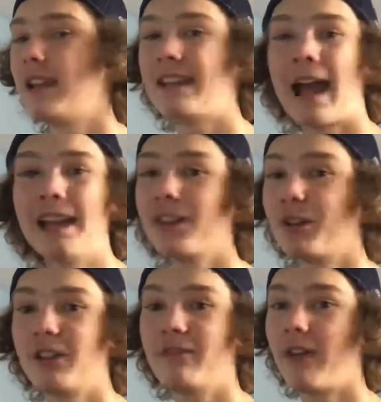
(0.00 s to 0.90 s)

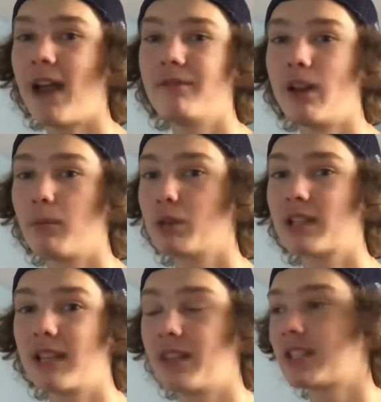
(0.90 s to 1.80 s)
.935 numbers
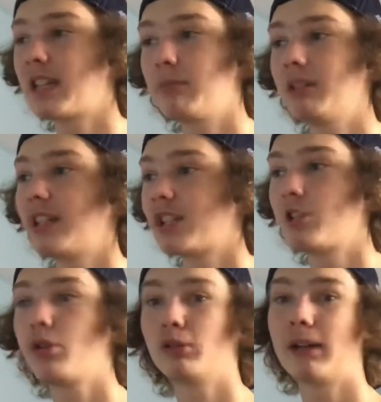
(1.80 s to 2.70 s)
in the same league as
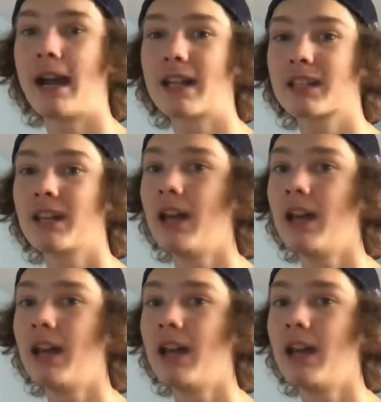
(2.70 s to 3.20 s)
Tuukka Rask